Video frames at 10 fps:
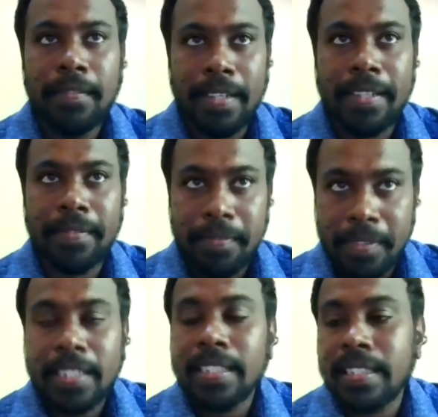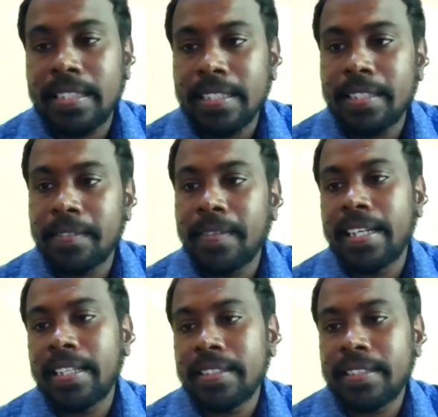very
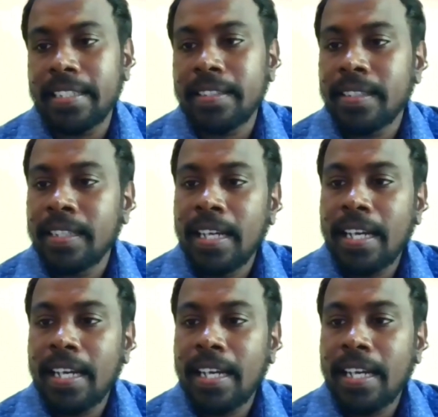worthwhile thing